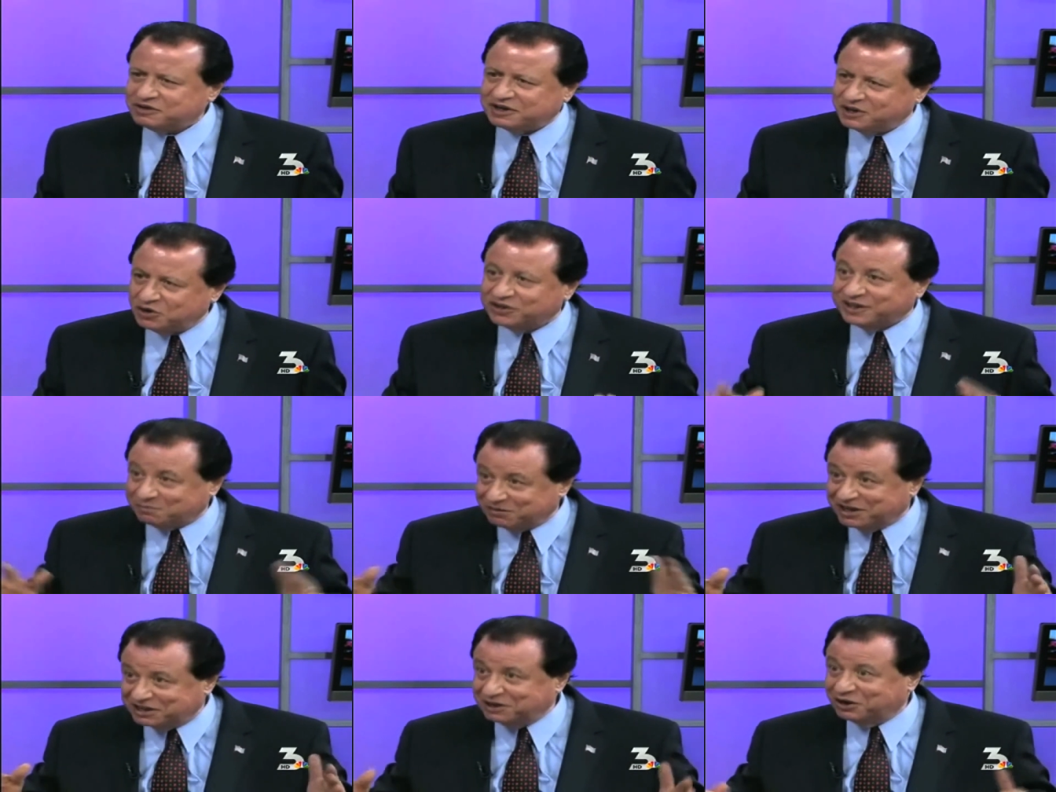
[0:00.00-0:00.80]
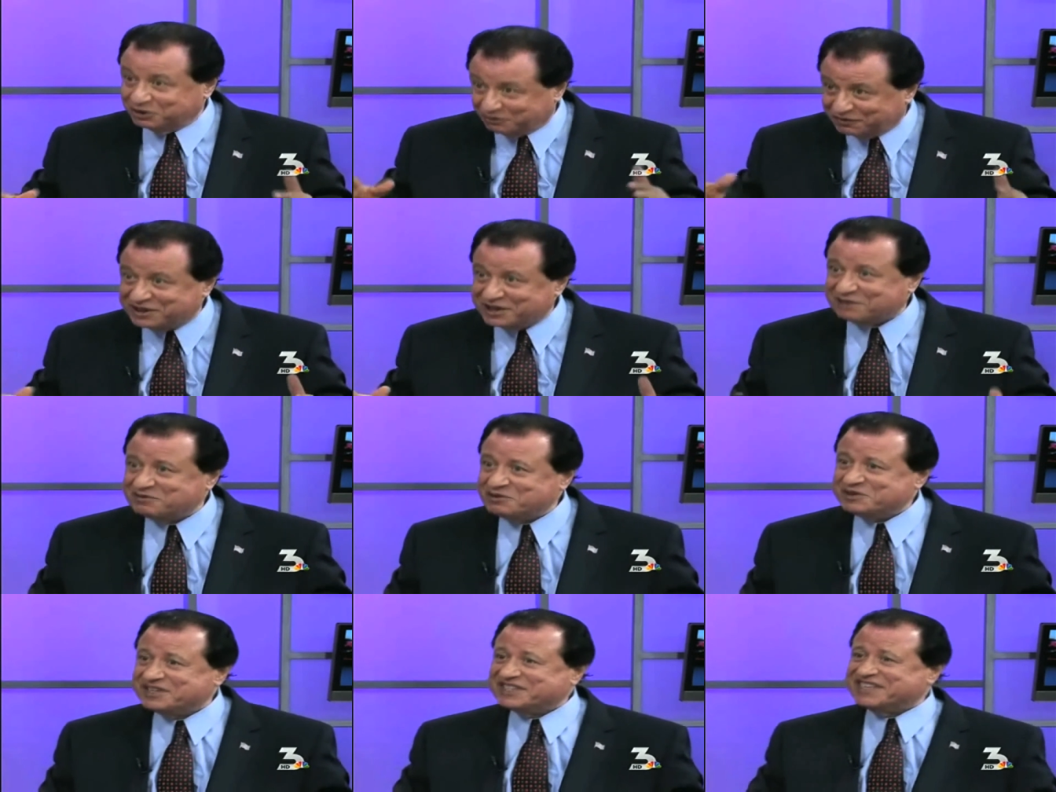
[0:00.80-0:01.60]
I'm getting a lot of
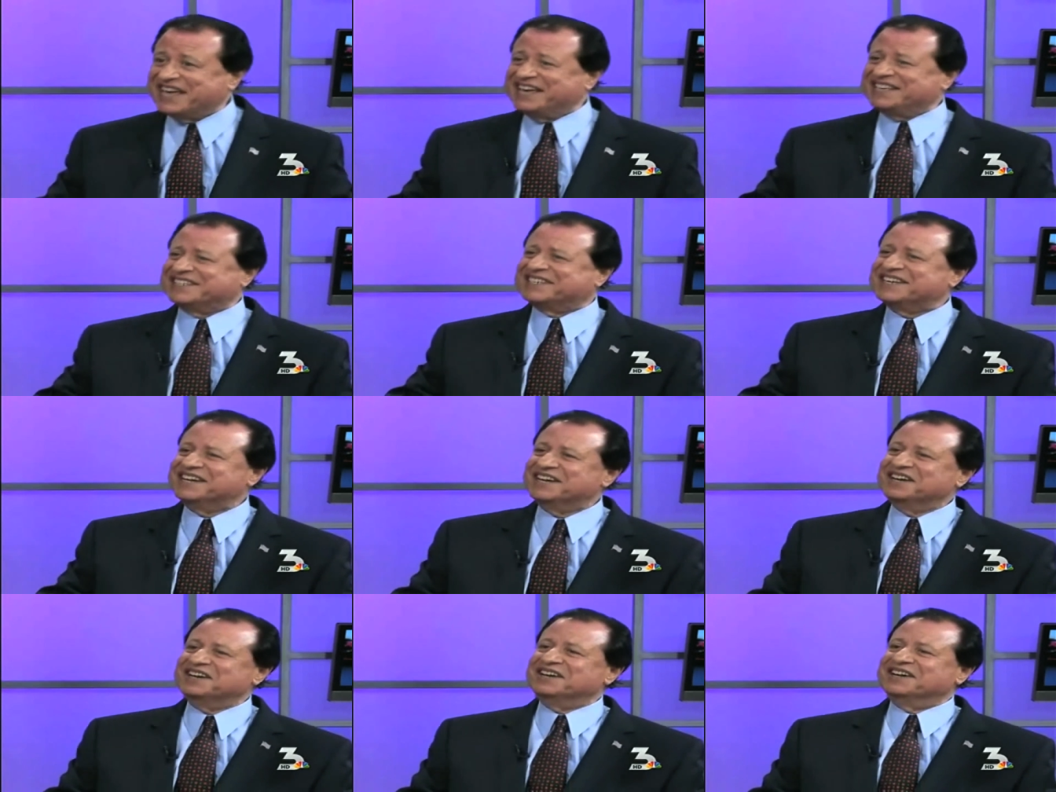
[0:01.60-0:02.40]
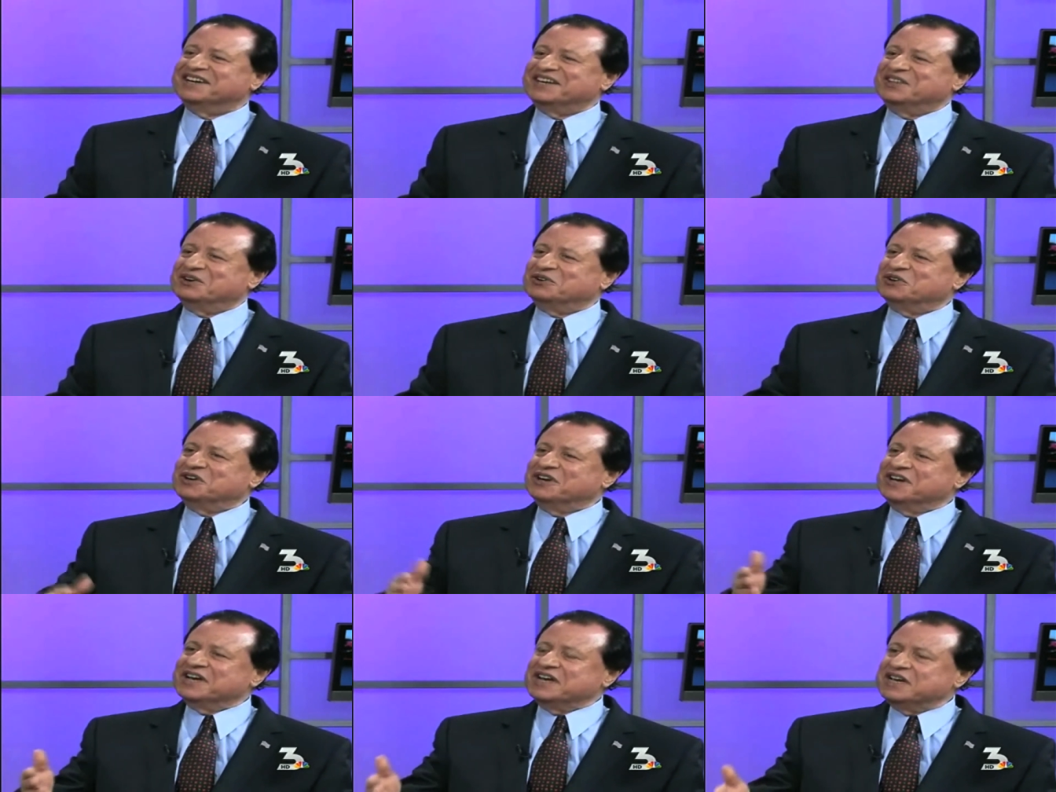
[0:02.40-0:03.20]
interviews these days, you know,
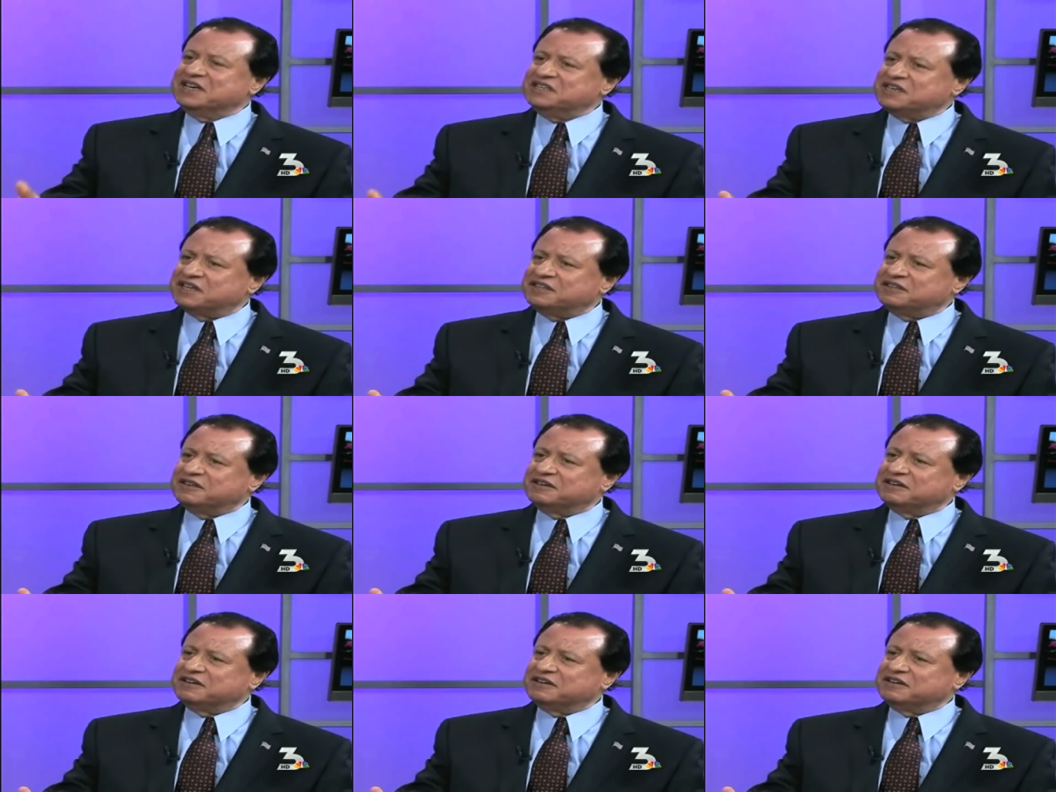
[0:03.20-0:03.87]
is that